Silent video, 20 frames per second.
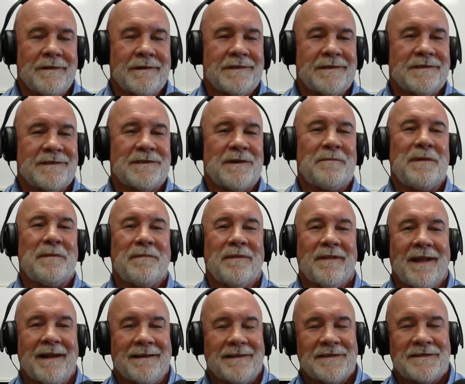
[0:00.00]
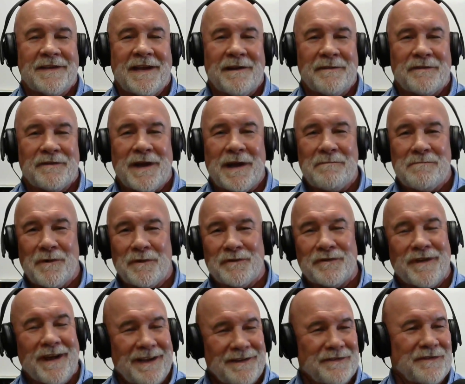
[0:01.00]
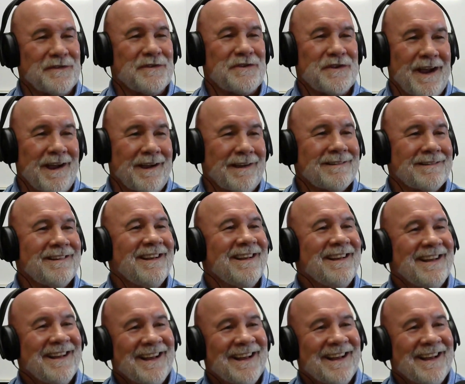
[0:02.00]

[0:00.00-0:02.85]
as some people like to say, I've signed both sides of the checks.